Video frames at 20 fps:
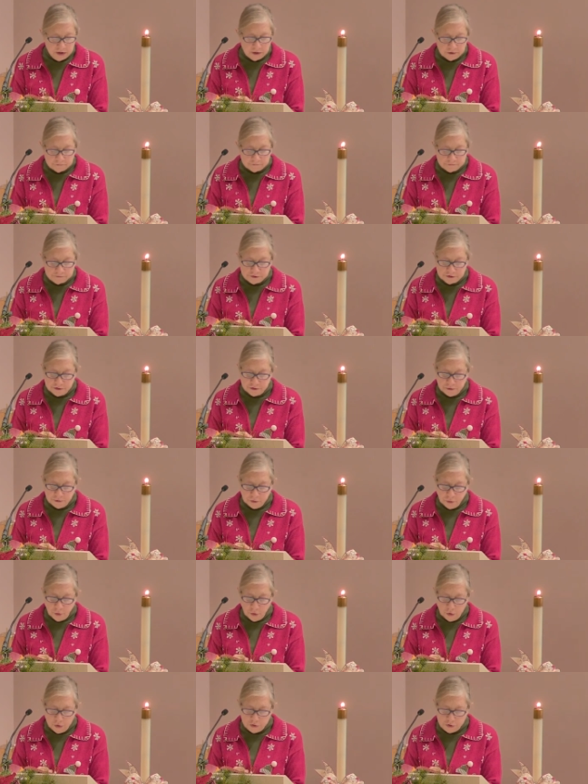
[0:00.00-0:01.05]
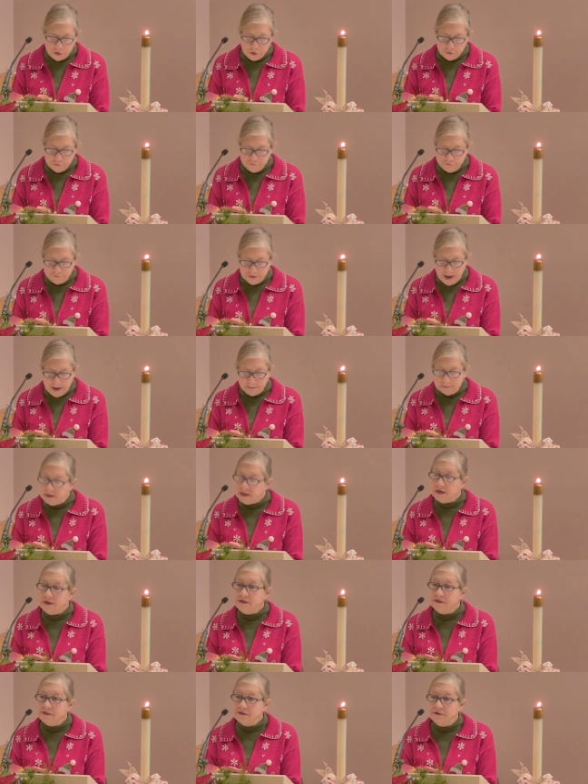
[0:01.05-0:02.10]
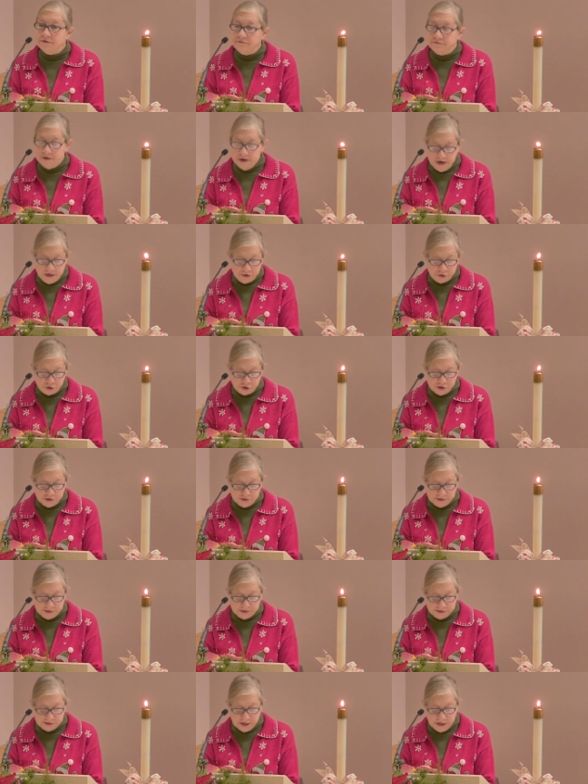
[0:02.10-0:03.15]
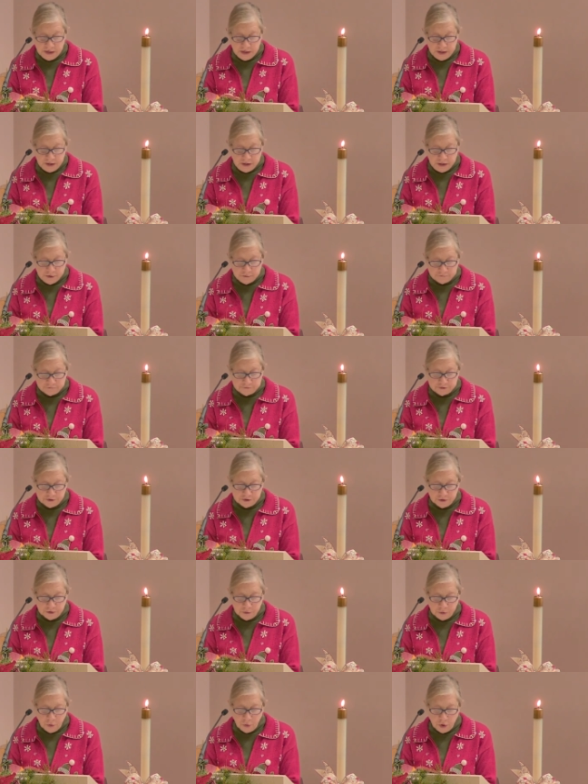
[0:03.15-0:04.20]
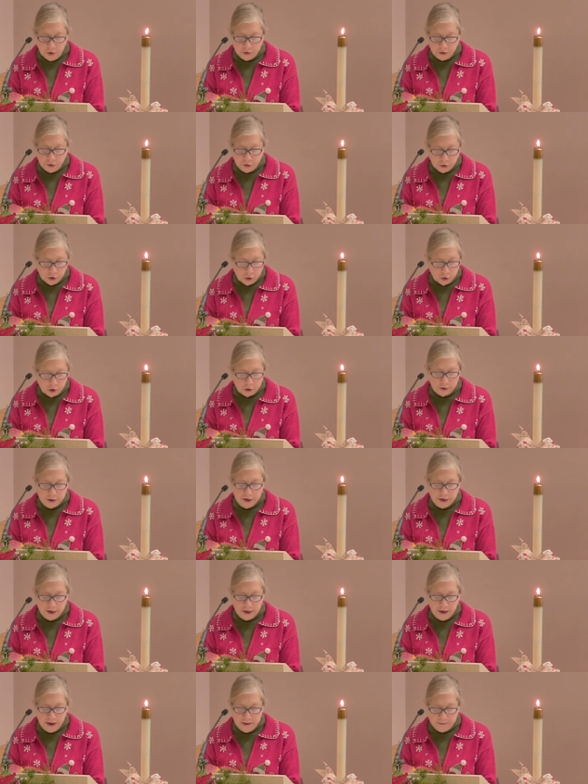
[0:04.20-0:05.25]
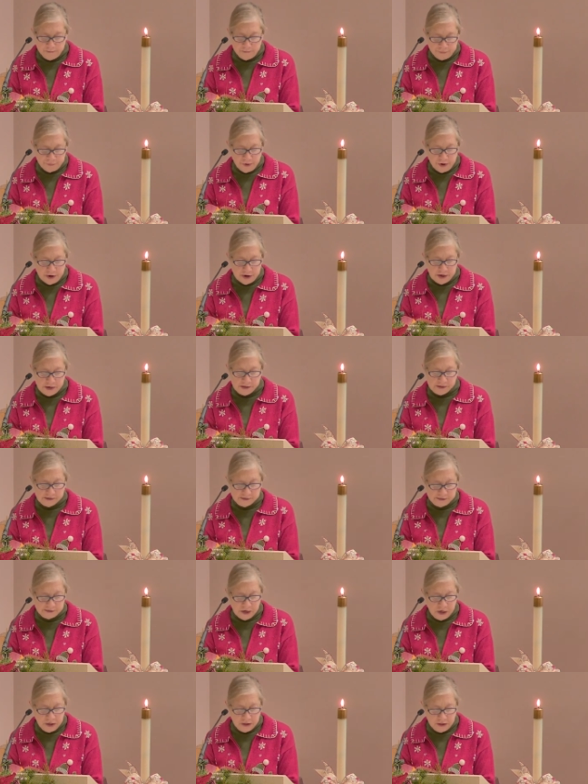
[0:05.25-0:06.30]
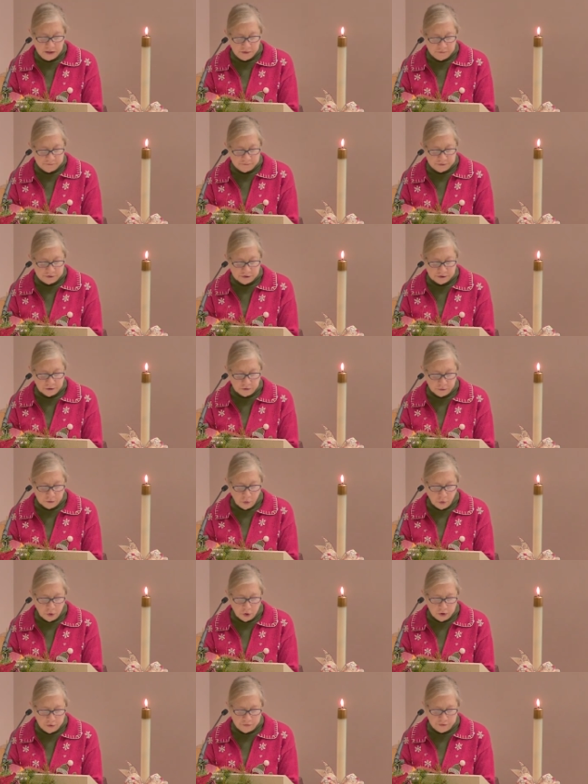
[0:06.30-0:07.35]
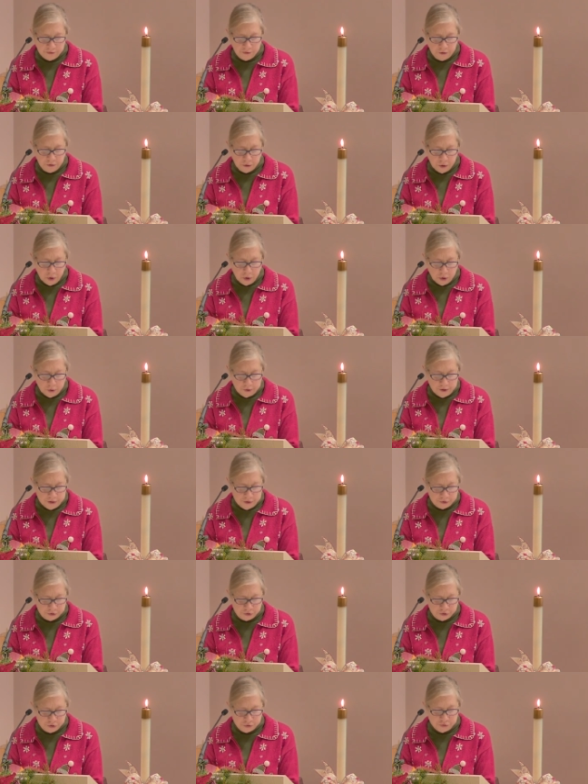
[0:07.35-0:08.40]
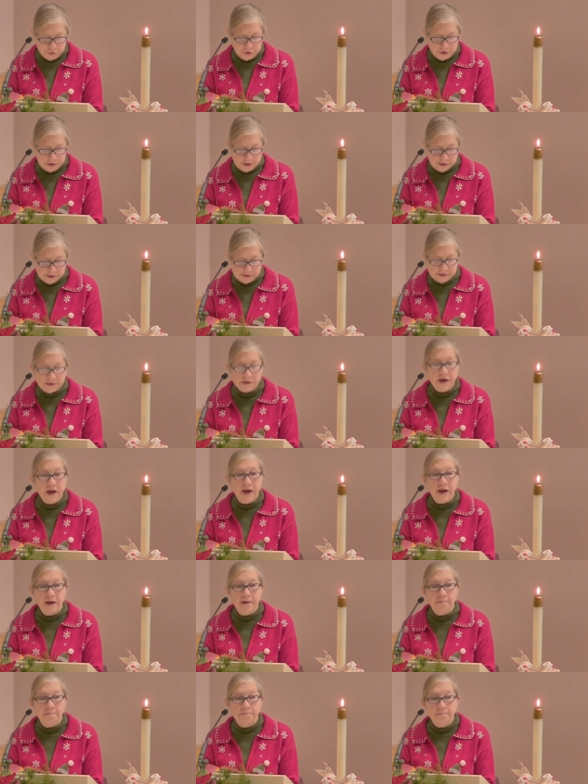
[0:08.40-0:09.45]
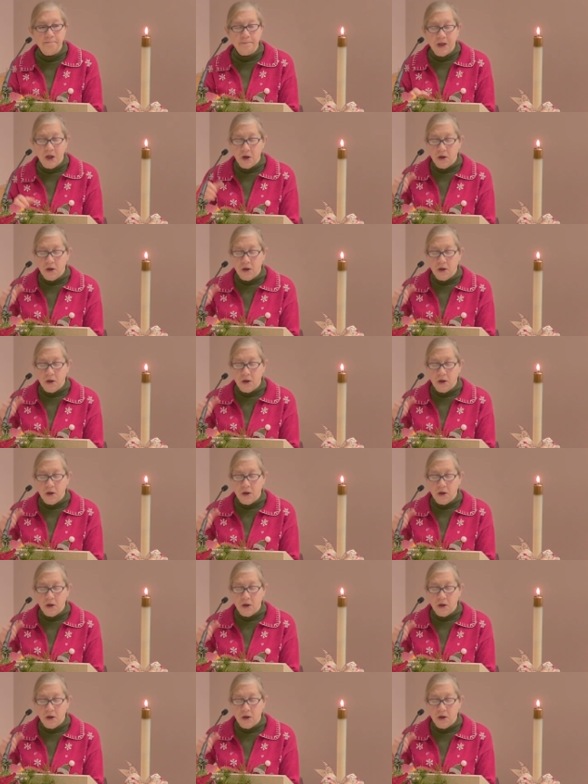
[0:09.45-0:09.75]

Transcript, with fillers: Give to the Lord, you families of nations. Give to the Lord glory and praise. Give to the Lord the glory due his name.